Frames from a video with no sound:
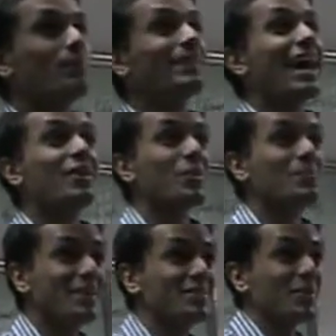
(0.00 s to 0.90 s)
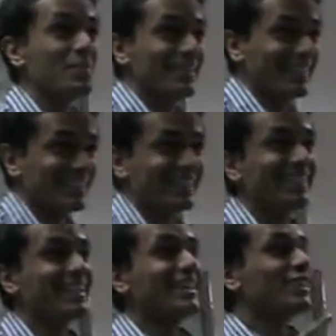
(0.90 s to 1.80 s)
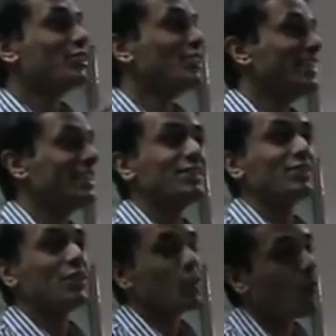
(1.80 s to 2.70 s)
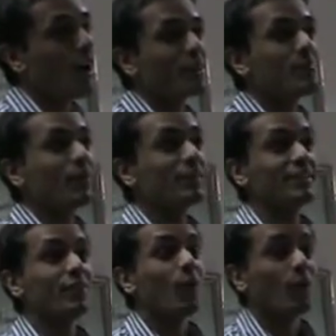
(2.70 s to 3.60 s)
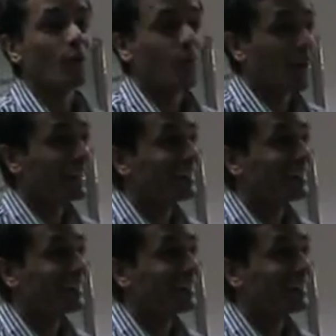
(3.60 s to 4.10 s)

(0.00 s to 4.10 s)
black or pinto beans, cheese, guacamole, or, and